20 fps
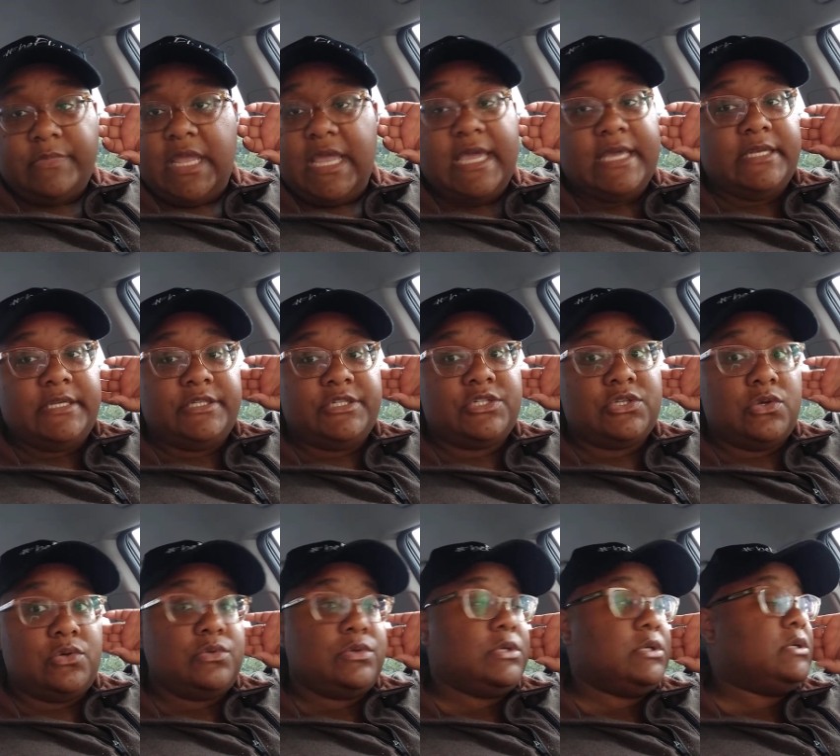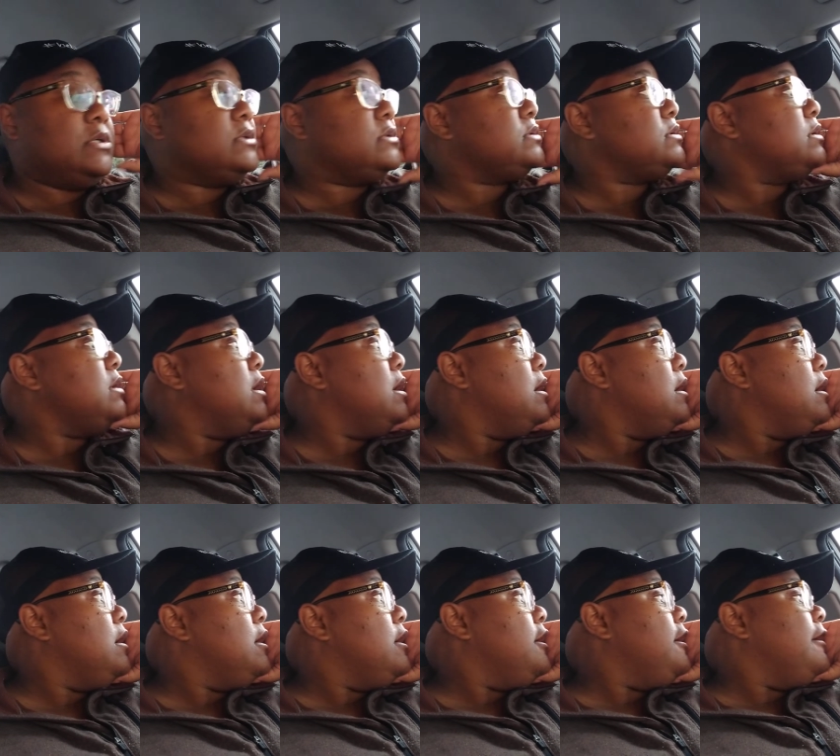Head and Shoulders.
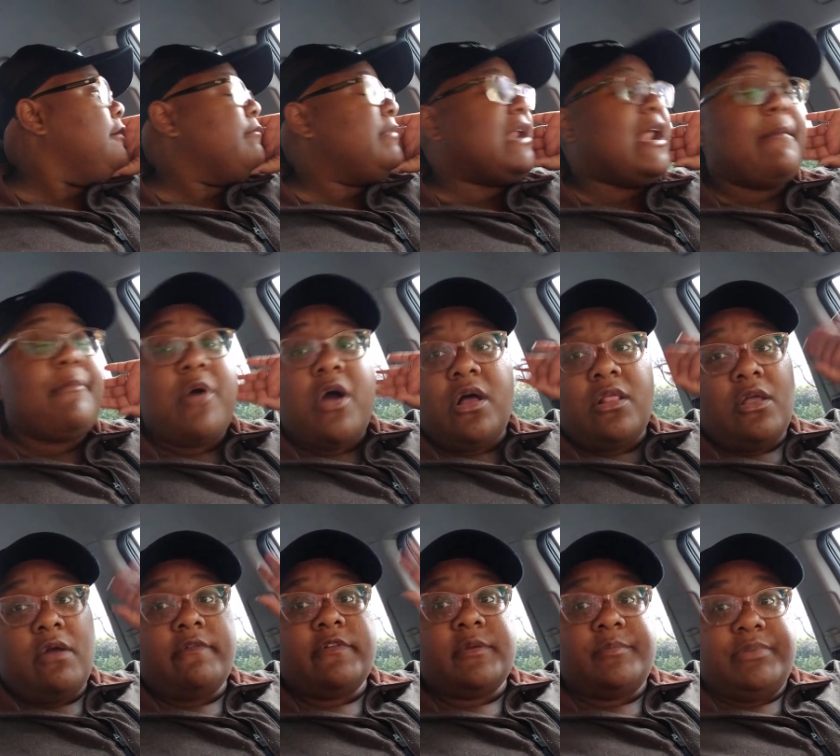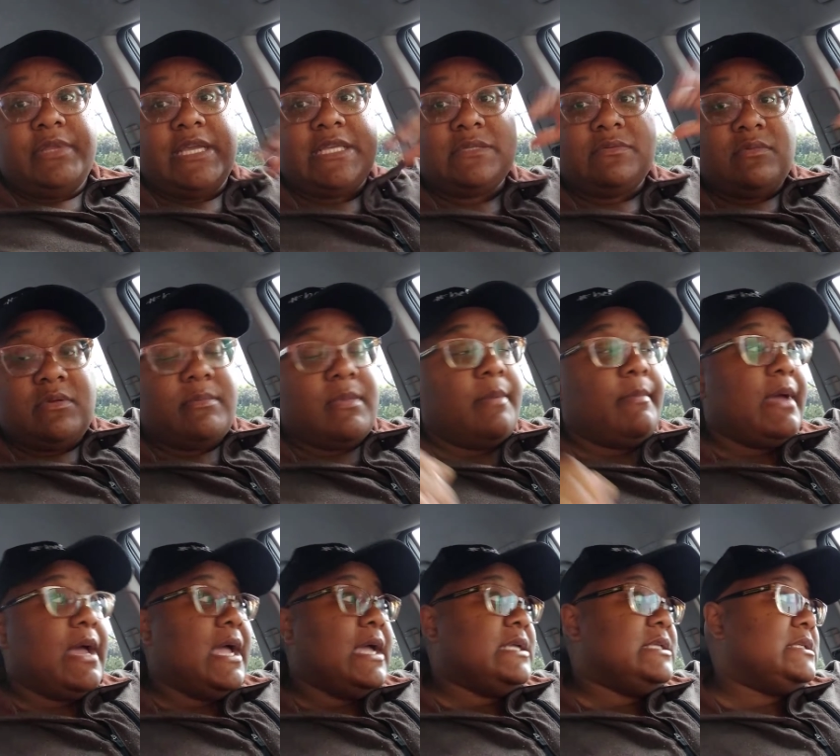But I'm all over the place with my
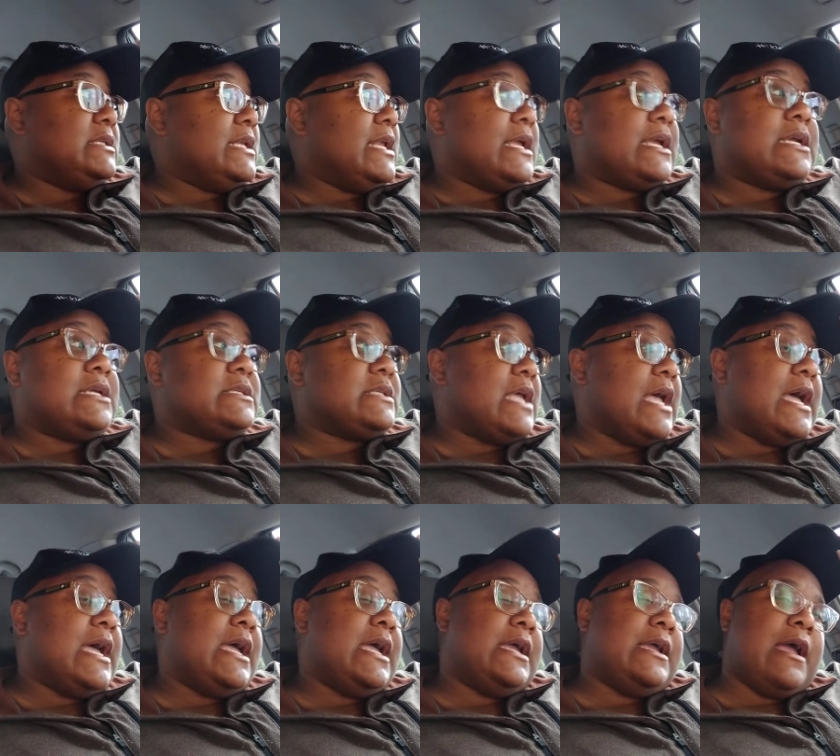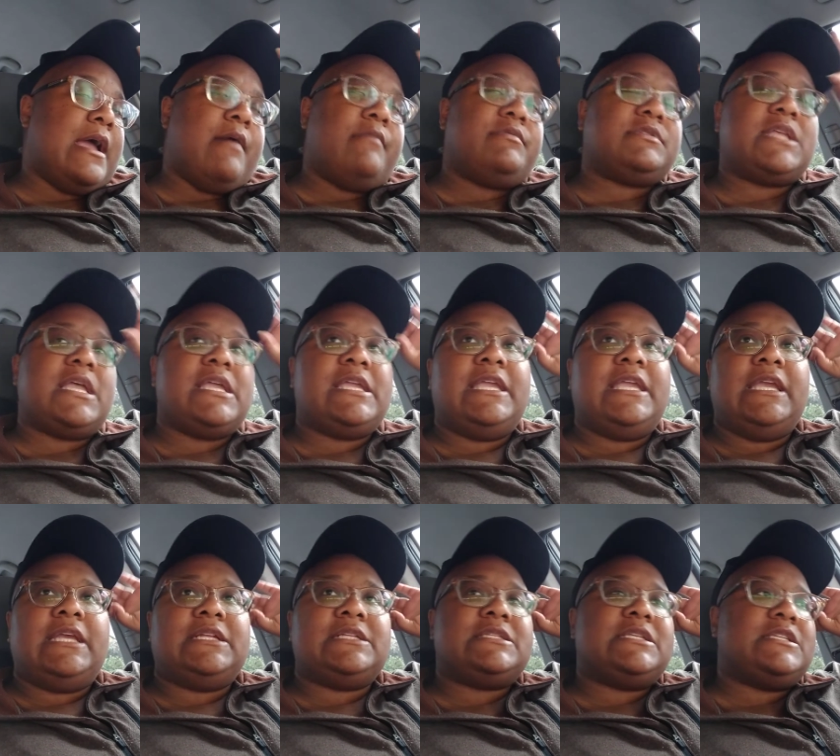mind today, because I was like,
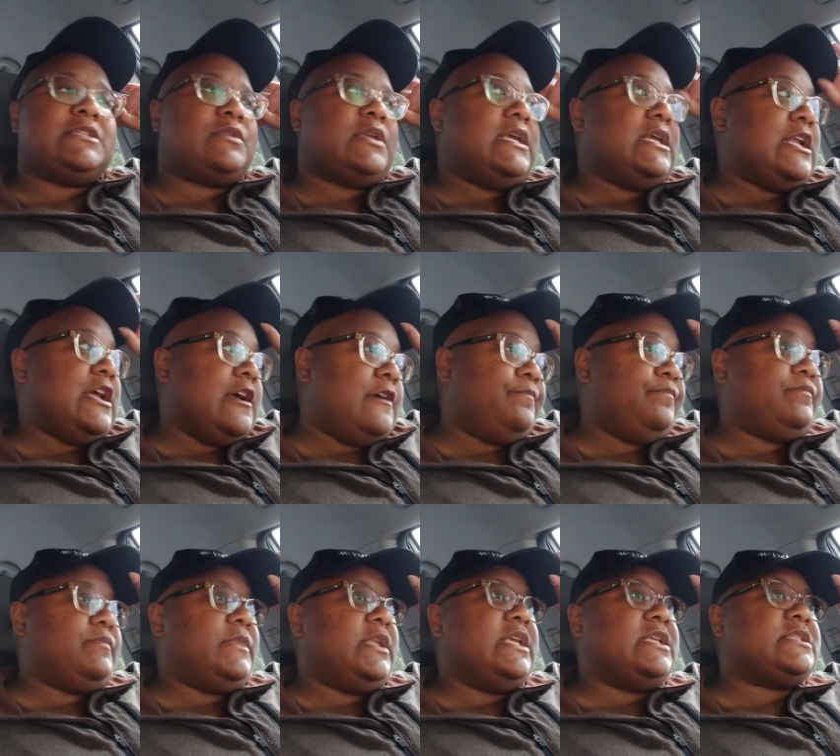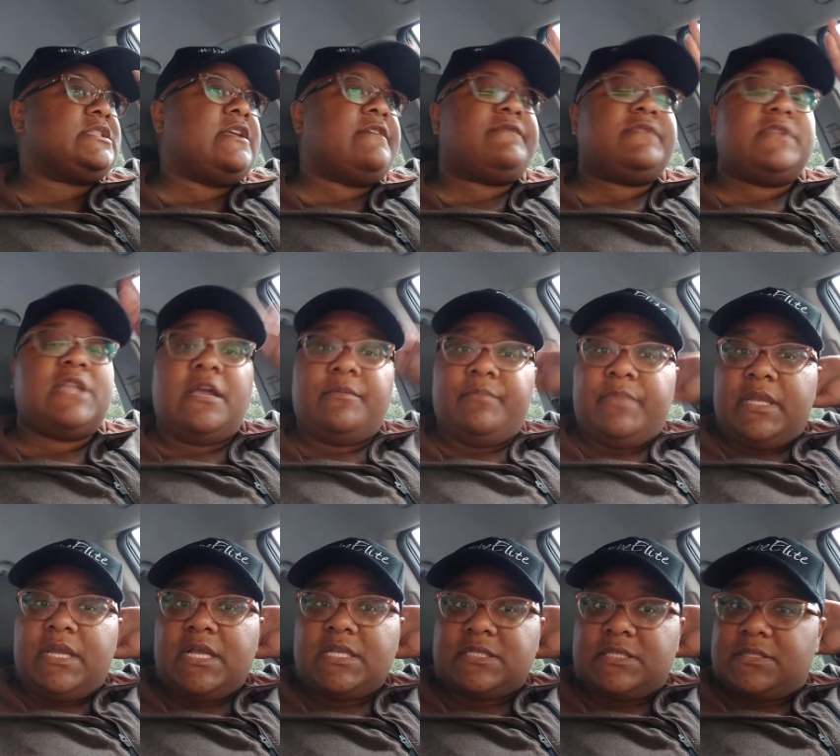Candace, just get up, get stuff done,
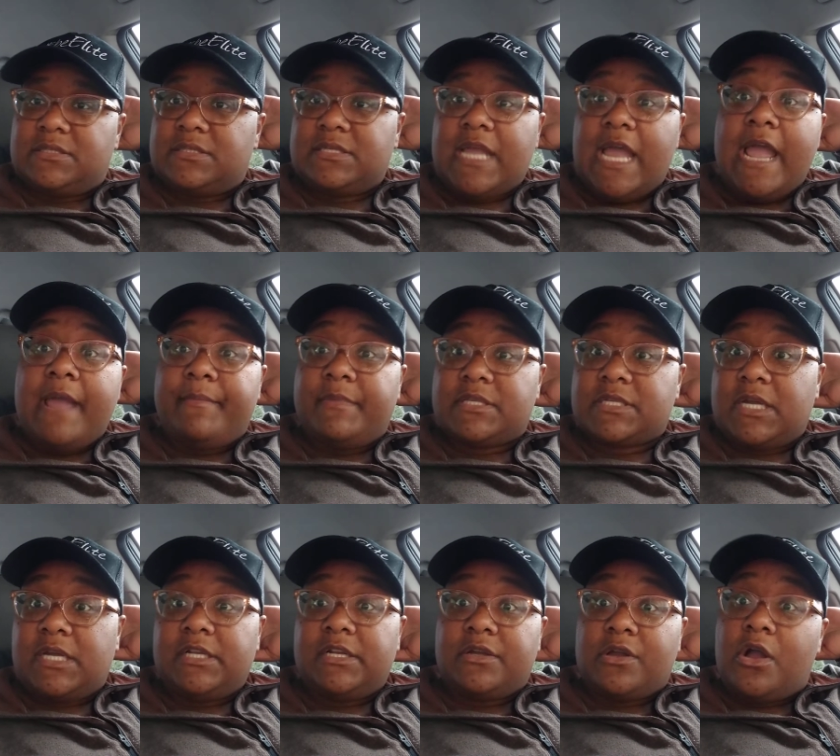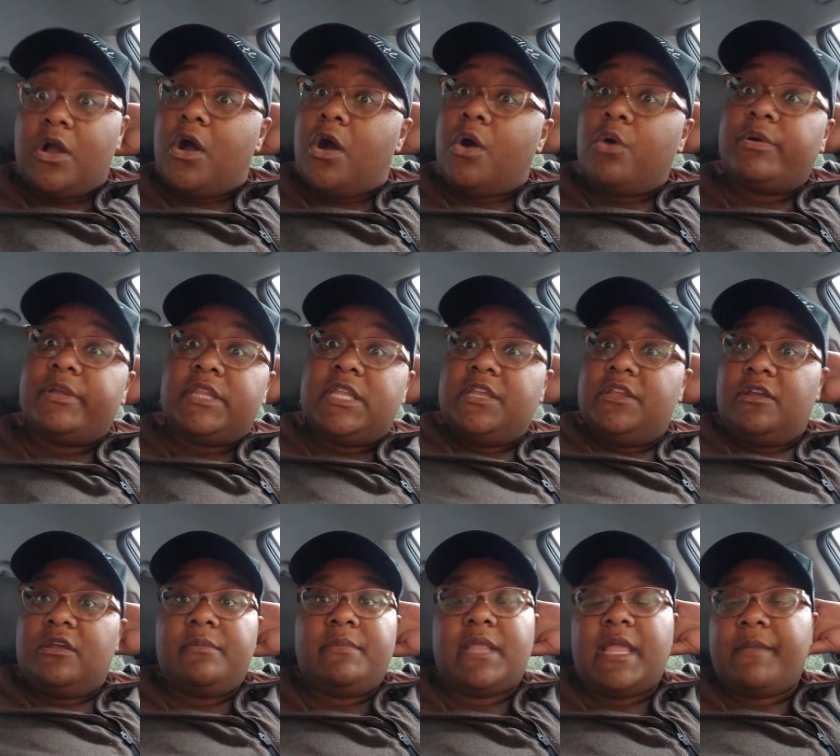because time is going to go, and then
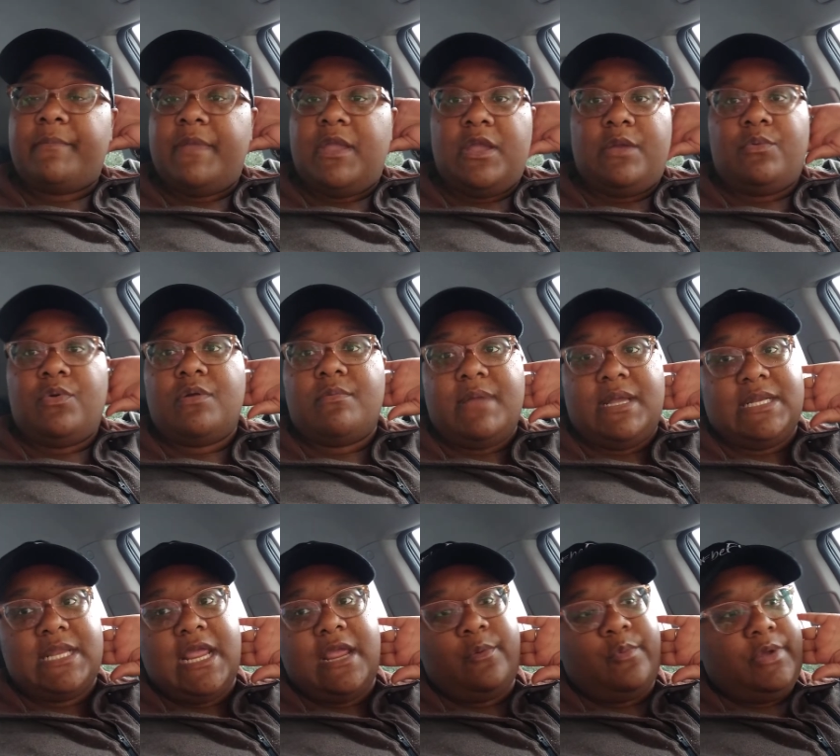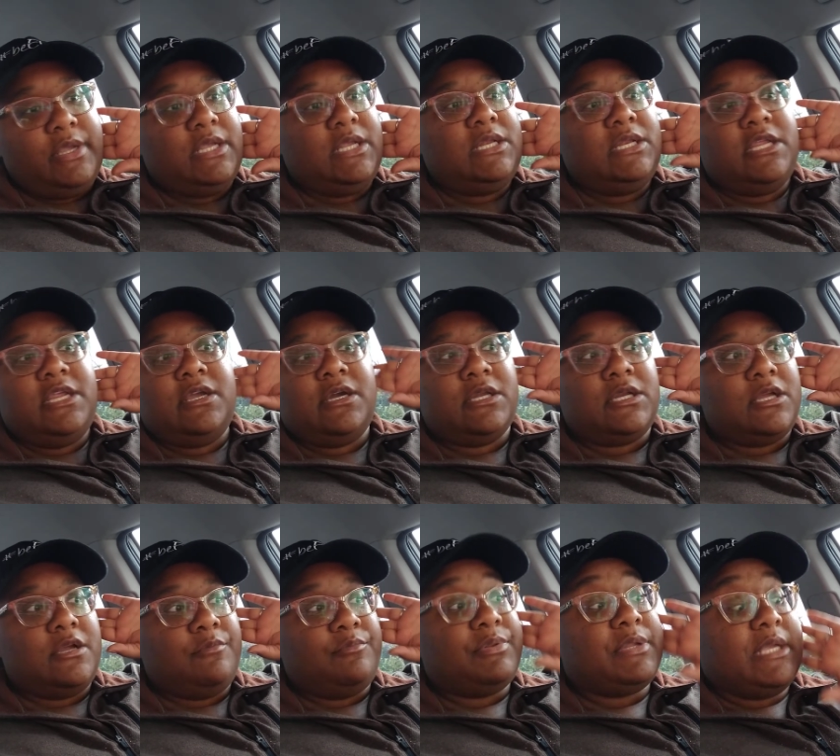you're going to be like, man, where my day went, and then you're going
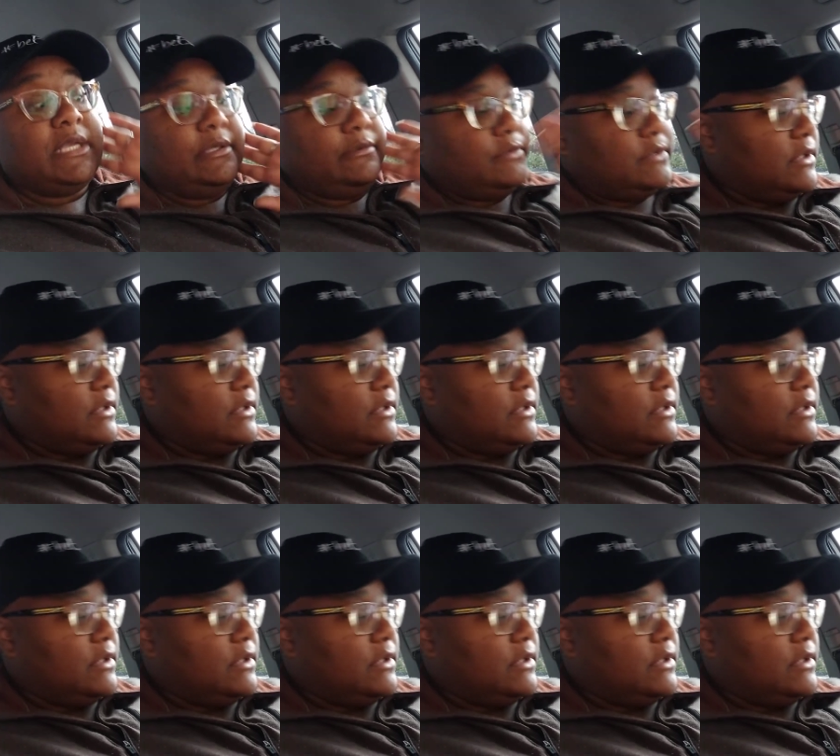to complain.